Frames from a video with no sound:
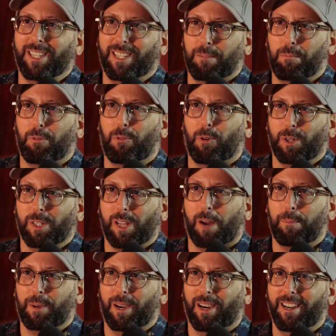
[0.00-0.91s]
did before
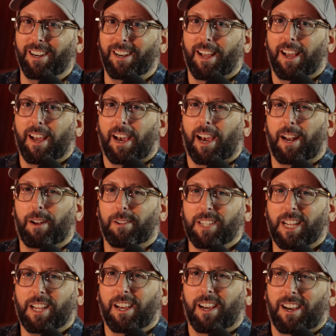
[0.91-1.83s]
Top Gun, and I
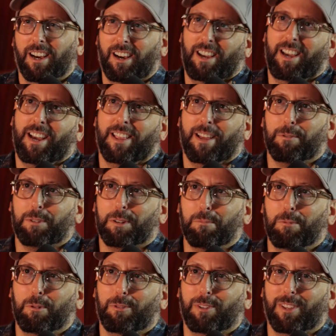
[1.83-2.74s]
was like, oh yeah, that was
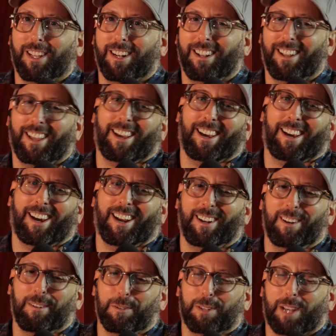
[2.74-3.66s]
a movie that like
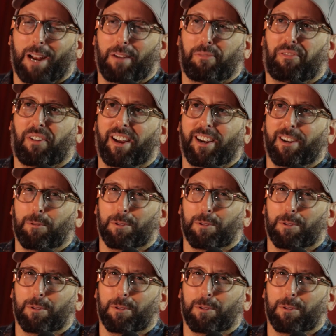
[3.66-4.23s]
it was kind of fun.